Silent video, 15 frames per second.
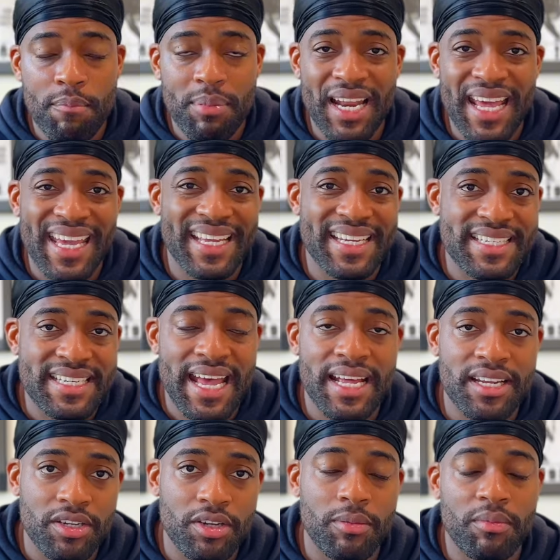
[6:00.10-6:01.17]
play in
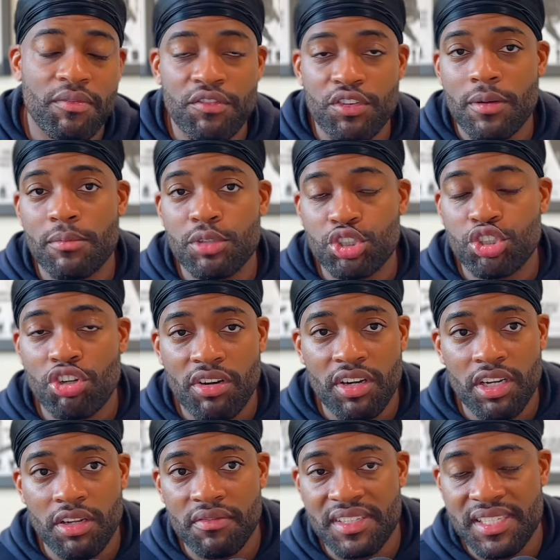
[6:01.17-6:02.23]
tandem for the majority
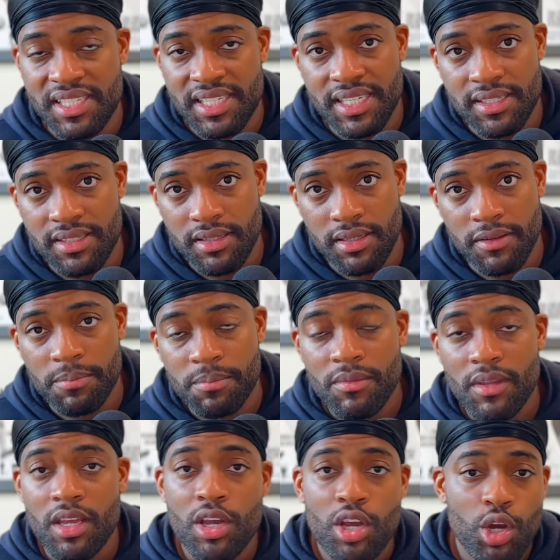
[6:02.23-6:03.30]
of the season,
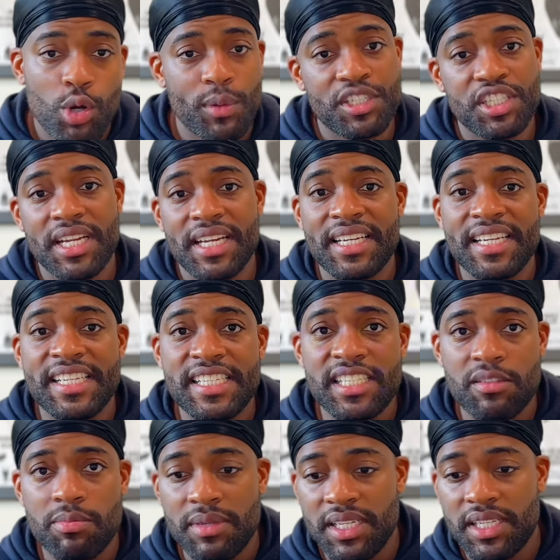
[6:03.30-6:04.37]
which then leads
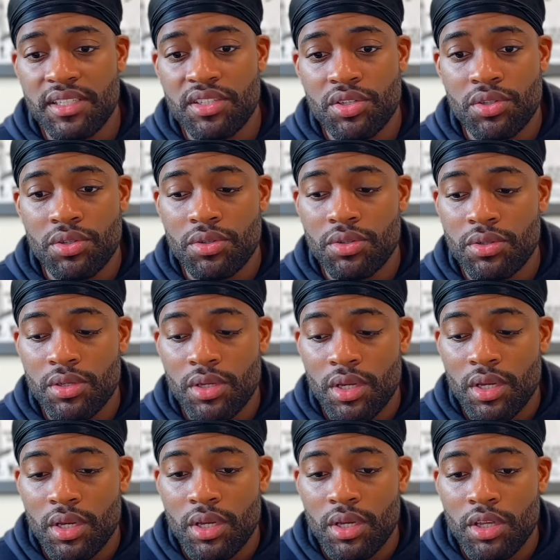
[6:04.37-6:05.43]
me to,
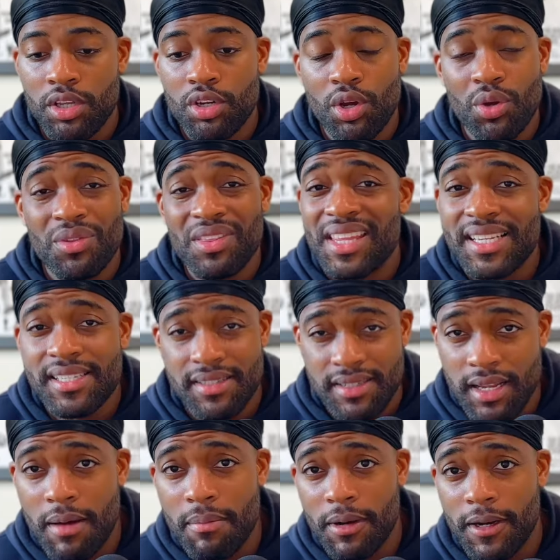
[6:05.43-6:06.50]
you know, this
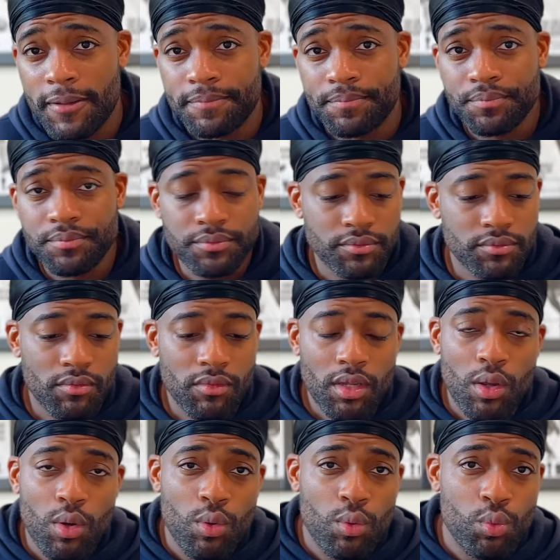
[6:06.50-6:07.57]
summer
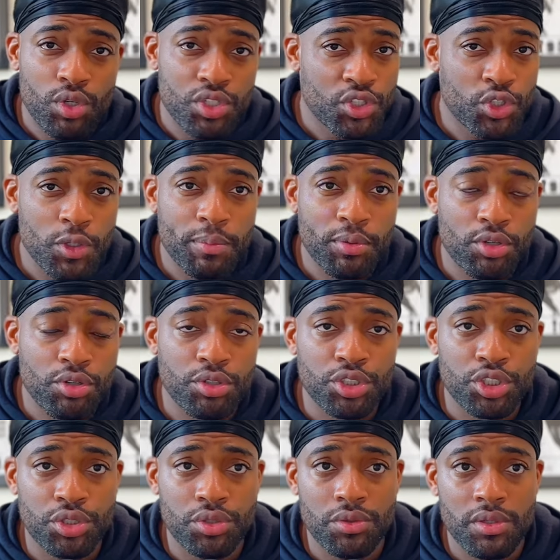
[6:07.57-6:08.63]
was super
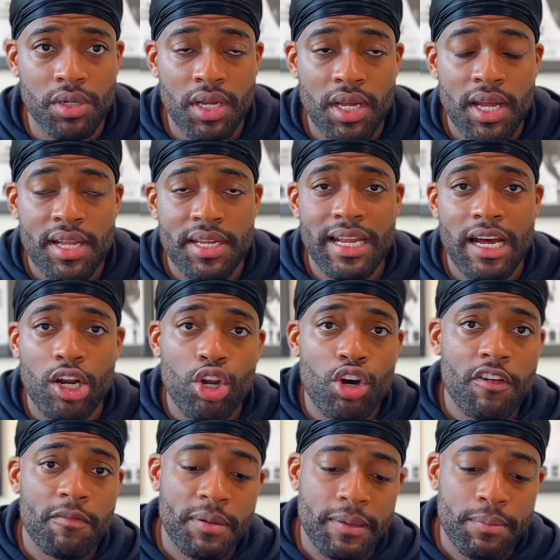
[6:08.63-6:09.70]
crucial. Now, a lot
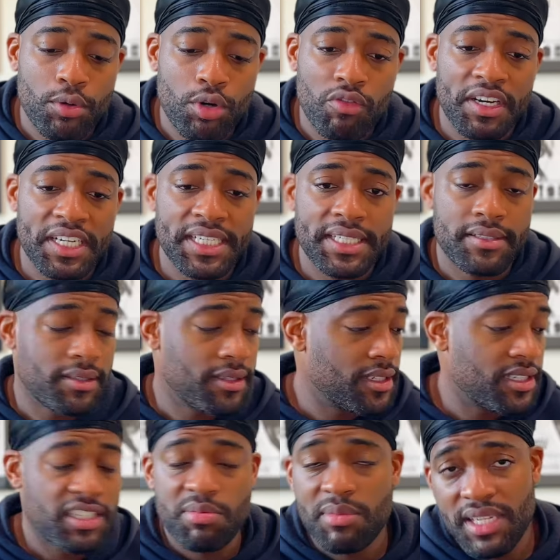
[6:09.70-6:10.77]
of people are ready to
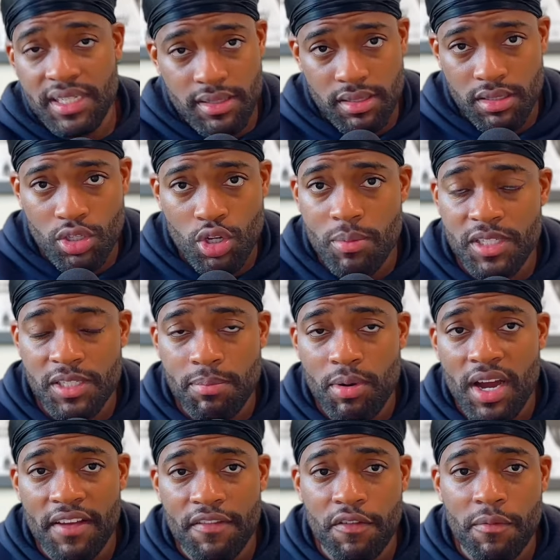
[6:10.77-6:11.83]
dismiss Thomas
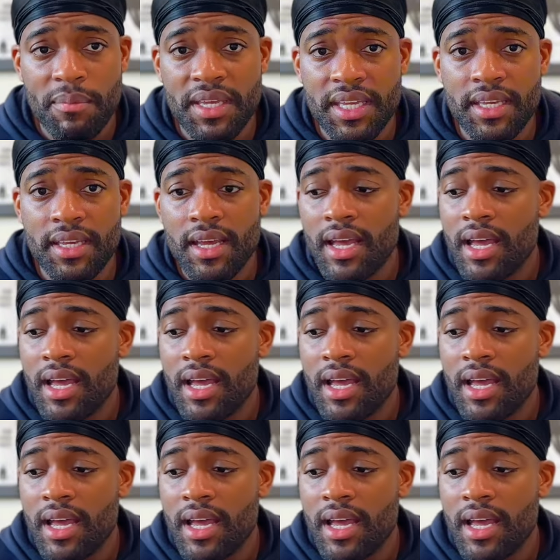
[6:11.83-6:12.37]
Partey. For me,